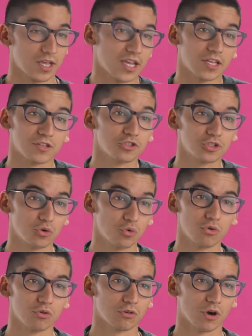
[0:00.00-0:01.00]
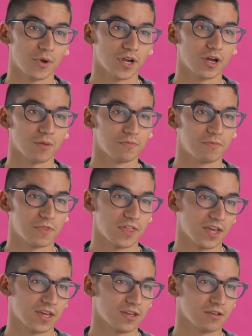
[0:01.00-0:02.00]
in school growing up,
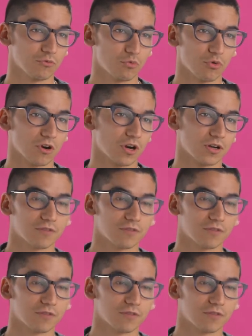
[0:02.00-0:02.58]
they were